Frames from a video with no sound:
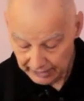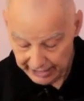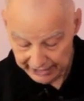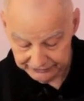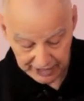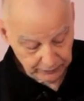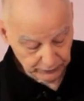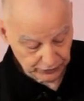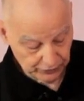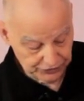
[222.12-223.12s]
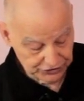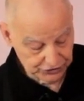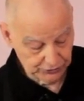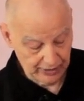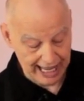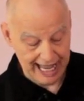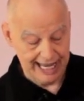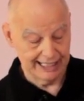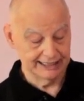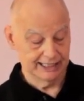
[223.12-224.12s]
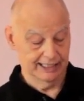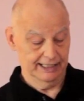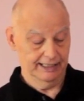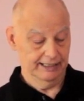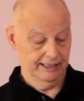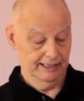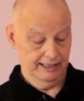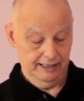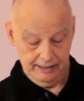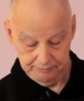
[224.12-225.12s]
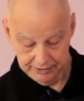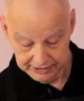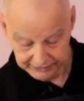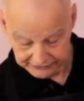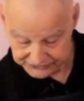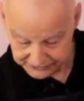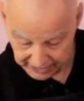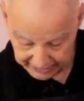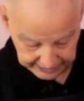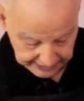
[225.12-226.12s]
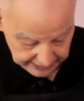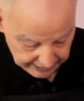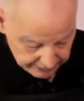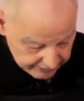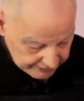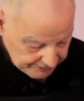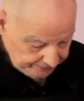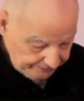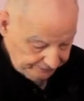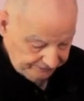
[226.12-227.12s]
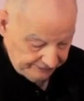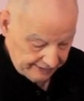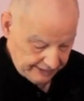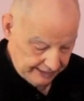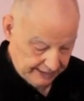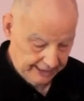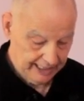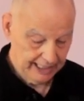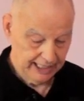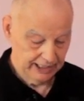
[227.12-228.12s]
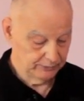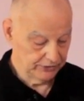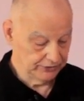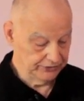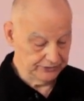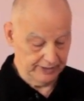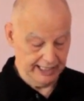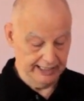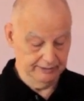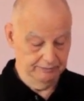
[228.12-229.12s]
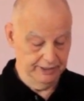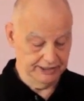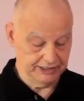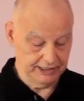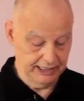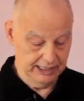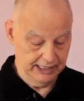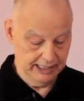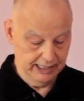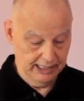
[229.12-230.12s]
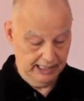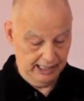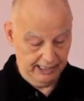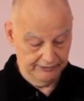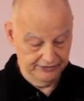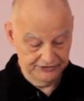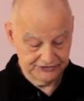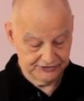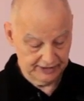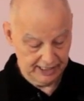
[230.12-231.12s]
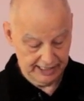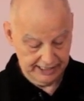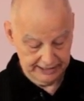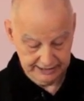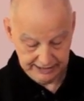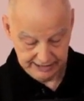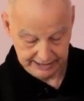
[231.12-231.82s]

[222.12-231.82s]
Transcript: And then we're going to add a bit on the side here. And we're going to add a bit on this side.